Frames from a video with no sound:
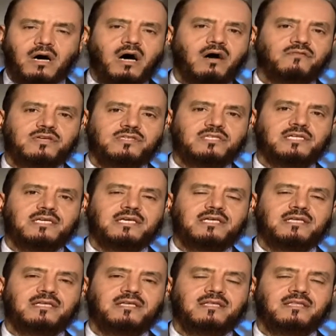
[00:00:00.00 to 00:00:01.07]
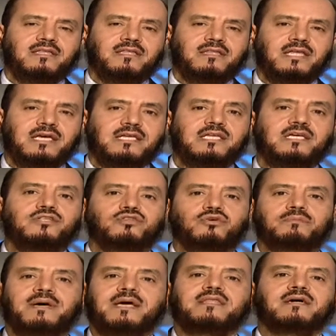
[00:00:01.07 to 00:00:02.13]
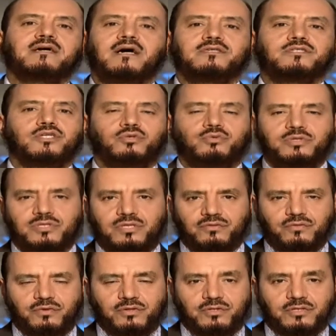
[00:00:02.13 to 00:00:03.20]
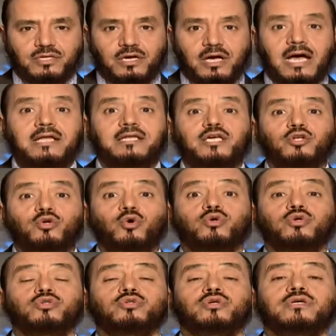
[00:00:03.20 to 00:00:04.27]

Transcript: obviously they need to pay the consequences for this. And in order